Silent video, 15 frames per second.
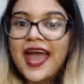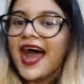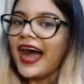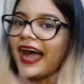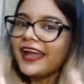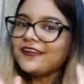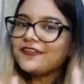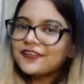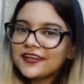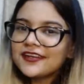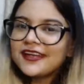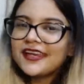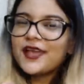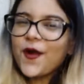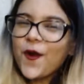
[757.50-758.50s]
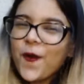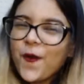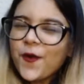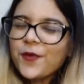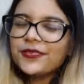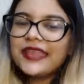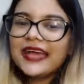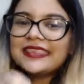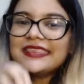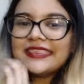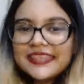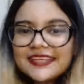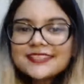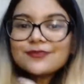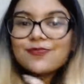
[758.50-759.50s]
I really hope that
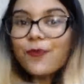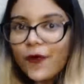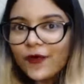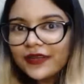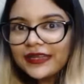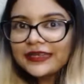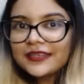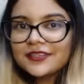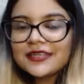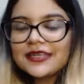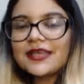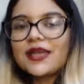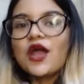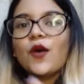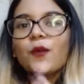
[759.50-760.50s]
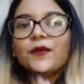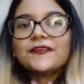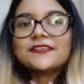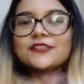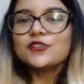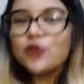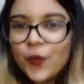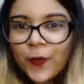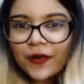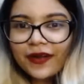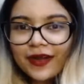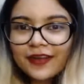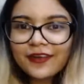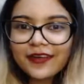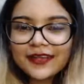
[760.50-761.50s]
this poetry was super
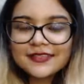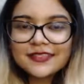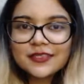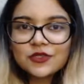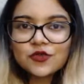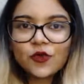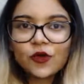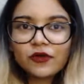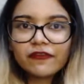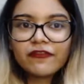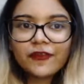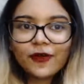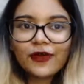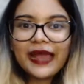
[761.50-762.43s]
interesting to all of y'all.